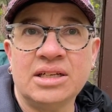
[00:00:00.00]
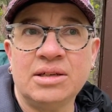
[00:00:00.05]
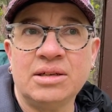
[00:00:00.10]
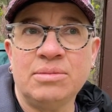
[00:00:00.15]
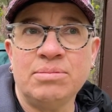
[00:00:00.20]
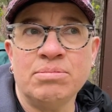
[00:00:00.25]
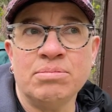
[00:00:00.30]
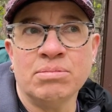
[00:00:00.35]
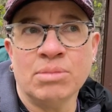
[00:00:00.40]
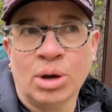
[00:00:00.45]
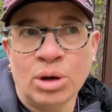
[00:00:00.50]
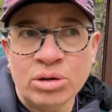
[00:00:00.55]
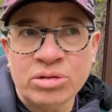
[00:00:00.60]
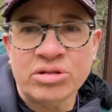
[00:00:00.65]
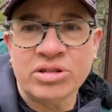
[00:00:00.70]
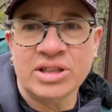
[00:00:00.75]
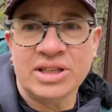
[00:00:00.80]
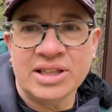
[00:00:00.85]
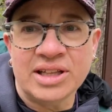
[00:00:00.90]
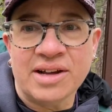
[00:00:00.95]

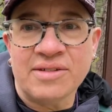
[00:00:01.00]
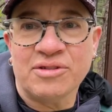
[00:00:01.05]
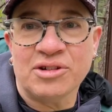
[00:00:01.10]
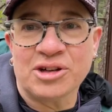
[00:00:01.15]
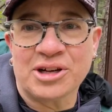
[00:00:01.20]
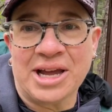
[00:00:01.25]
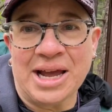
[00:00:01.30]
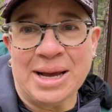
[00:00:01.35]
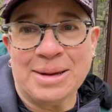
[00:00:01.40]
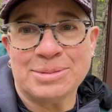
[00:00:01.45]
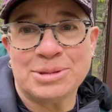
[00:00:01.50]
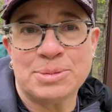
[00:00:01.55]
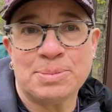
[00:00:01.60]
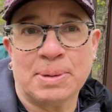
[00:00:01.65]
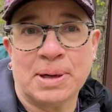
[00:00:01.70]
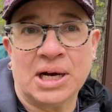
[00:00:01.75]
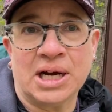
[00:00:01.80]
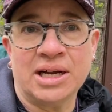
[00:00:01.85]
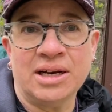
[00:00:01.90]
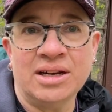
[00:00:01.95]
mostly level camp
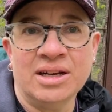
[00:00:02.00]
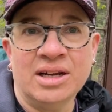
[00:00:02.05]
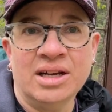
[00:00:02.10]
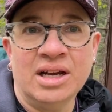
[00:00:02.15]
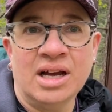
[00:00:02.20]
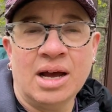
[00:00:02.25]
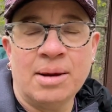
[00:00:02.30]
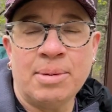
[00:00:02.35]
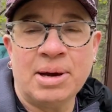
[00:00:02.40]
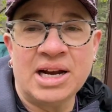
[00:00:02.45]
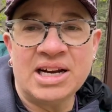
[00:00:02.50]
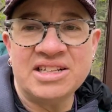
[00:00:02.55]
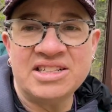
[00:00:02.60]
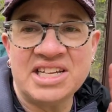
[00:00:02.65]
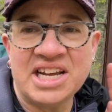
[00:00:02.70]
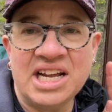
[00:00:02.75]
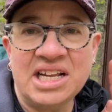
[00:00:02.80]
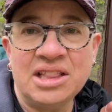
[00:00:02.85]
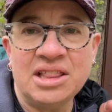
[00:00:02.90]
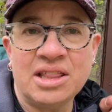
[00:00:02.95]
spot about
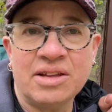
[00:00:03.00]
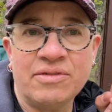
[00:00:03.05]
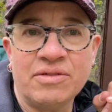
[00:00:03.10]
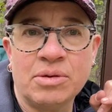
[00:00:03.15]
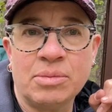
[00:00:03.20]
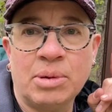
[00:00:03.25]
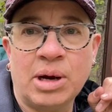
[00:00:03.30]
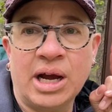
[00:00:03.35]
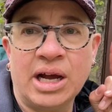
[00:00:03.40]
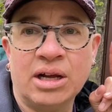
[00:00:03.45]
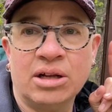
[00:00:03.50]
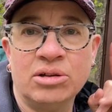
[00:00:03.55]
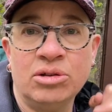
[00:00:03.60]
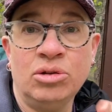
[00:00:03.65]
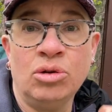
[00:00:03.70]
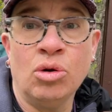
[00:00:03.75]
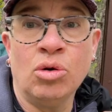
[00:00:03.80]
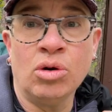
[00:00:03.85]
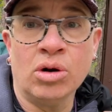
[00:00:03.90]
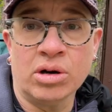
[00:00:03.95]
1/10 of a mile
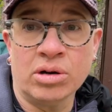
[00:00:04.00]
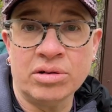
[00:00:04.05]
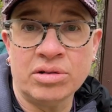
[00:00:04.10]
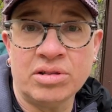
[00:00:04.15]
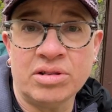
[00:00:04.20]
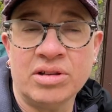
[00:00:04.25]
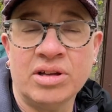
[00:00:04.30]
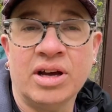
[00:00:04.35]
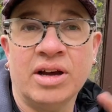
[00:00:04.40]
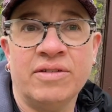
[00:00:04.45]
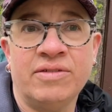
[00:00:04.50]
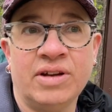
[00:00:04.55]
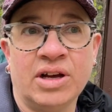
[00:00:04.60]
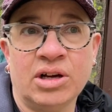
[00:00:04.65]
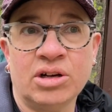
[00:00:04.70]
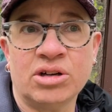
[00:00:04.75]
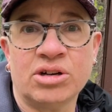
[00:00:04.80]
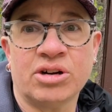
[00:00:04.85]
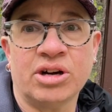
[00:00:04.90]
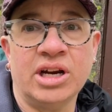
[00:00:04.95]
north of
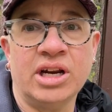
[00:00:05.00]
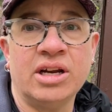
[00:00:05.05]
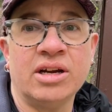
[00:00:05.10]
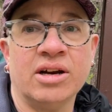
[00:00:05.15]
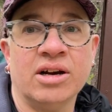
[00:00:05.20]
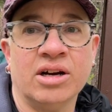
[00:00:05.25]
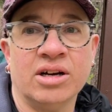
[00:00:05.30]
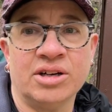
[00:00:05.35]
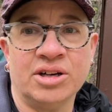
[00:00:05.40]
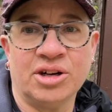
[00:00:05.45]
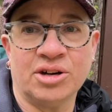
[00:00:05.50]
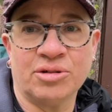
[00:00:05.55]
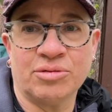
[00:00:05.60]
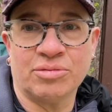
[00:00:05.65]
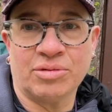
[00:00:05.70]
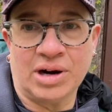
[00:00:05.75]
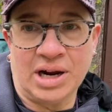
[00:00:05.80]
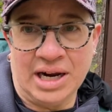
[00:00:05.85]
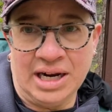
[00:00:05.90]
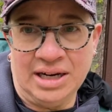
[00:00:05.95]
Elk Creek on your
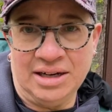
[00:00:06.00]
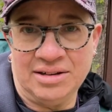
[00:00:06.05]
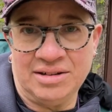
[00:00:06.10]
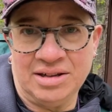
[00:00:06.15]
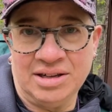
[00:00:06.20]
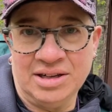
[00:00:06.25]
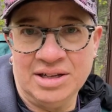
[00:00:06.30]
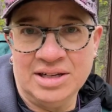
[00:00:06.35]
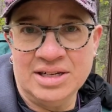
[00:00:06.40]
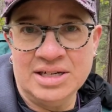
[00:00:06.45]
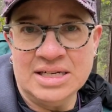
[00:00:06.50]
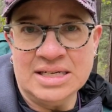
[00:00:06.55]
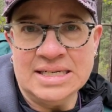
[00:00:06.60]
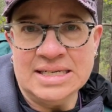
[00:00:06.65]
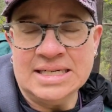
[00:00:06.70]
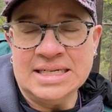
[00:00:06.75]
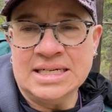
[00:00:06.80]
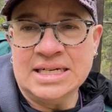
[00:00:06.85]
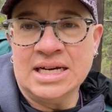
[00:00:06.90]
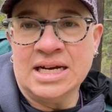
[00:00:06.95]
right.
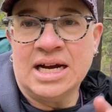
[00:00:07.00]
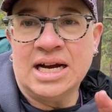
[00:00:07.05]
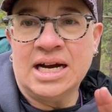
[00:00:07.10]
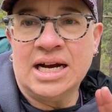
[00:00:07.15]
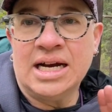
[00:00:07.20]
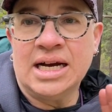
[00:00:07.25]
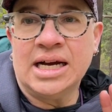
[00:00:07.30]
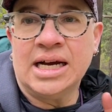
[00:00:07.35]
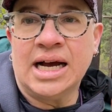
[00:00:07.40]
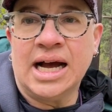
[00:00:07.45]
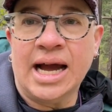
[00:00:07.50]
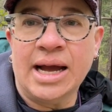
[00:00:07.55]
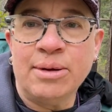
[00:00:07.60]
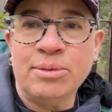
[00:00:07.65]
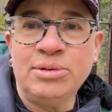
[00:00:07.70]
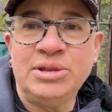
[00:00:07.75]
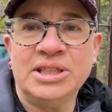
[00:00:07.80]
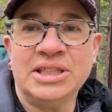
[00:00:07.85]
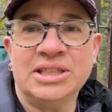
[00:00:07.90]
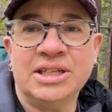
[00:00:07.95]
I
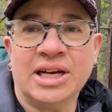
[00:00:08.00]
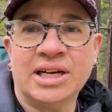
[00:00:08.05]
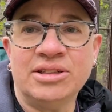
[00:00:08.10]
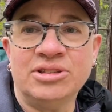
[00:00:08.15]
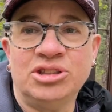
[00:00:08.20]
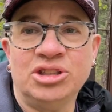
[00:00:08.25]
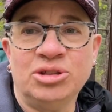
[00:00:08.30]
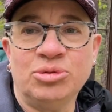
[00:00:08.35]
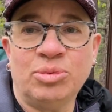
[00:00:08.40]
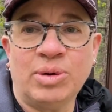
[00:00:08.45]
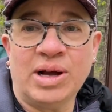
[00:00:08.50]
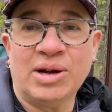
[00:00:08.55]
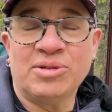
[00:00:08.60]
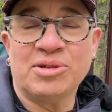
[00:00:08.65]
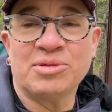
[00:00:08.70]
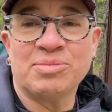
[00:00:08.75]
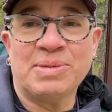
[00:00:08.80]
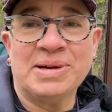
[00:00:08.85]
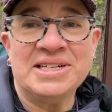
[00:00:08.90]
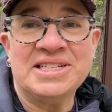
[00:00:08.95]
did not do well
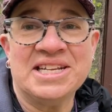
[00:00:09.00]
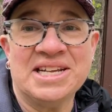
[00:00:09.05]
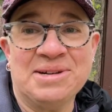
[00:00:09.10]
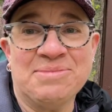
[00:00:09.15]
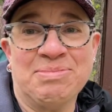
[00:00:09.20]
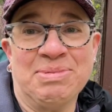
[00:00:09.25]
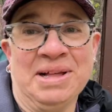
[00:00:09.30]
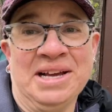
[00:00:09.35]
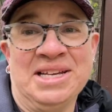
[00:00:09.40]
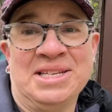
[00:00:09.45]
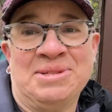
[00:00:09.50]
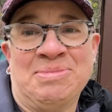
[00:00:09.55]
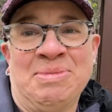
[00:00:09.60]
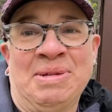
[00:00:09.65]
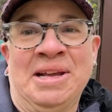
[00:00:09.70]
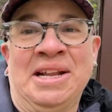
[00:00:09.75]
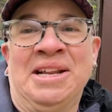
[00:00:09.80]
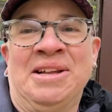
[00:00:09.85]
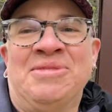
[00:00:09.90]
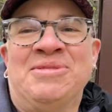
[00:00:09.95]
with my tent
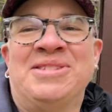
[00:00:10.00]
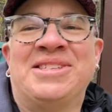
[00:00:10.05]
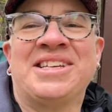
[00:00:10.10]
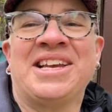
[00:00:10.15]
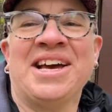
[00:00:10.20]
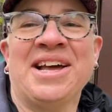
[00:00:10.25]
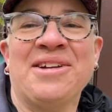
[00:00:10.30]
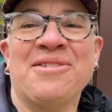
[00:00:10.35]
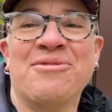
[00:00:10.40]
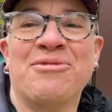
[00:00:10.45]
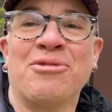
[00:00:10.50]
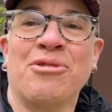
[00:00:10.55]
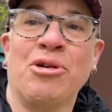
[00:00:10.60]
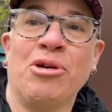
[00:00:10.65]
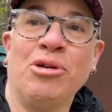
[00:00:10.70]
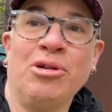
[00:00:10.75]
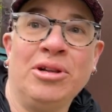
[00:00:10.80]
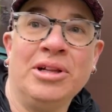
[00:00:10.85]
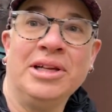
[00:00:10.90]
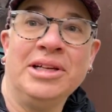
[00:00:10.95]
placement. It was kind of
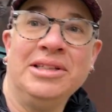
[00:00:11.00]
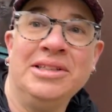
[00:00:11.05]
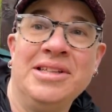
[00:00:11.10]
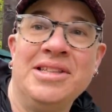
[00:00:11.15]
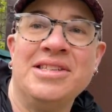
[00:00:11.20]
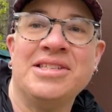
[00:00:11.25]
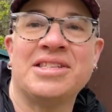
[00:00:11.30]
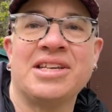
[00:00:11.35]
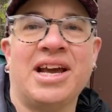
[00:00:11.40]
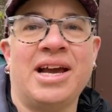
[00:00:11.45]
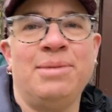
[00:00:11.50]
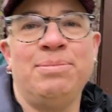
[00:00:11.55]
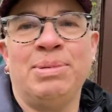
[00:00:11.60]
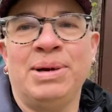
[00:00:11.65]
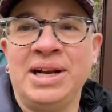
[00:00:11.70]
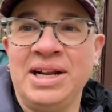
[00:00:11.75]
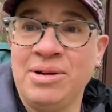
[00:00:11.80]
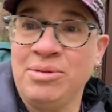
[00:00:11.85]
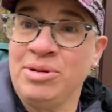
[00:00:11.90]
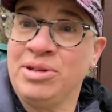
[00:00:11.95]
rolling to the side,
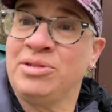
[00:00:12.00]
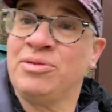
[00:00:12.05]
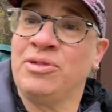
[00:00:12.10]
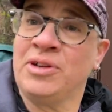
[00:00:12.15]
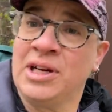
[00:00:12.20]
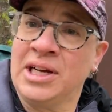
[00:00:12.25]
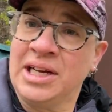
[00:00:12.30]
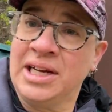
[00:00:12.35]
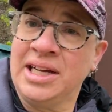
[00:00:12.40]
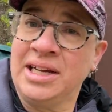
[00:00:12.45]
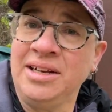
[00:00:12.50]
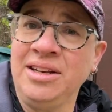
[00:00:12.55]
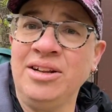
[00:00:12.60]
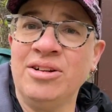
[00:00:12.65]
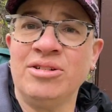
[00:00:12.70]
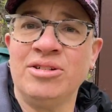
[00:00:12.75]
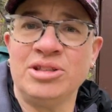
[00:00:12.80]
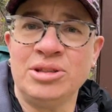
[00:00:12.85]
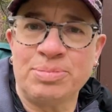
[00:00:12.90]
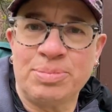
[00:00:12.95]
but it was fine. You
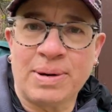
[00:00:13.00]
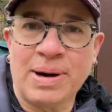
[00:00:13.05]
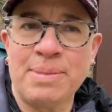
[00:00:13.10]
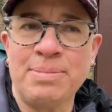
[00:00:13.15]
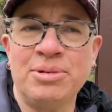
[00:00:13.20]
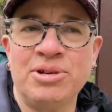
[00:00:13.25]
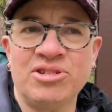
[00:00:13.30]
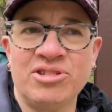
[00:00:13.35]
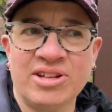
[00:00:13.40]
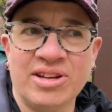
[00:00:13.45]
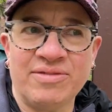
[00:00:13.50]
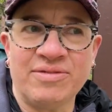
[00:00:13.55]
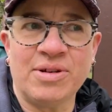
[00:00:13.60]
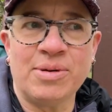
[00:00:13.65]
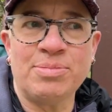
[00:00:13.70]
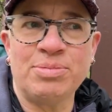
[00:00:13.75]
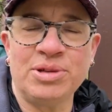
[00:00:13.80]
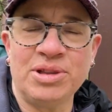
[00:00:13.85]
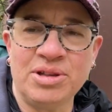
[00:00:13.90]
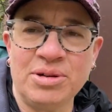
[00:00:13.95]
know, just prop yourself
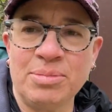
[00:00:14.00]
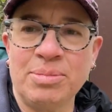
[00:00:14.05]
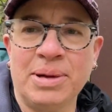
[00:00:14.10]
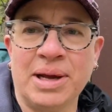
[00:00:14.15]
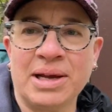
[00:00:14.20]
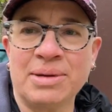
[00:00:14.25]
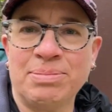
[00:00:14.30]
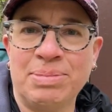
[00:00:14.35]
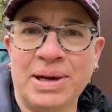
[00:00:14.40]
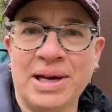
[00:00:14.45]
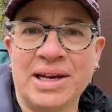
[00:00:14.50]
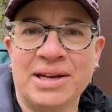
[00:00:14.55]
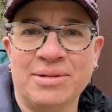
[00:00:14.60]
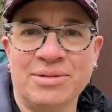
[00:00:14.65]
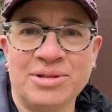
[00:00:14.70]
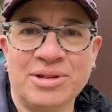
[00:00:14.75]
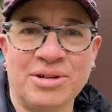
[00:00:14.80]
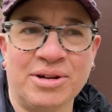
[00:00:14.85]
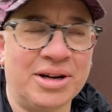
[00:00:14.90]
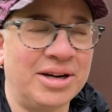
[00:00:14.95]
up with your backpack. It
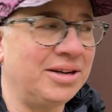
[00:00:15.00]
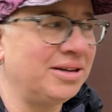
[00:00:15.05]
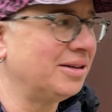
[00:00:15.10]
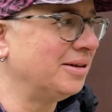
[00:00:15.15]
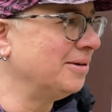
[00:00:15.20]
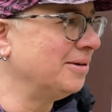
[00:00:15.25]
was all right.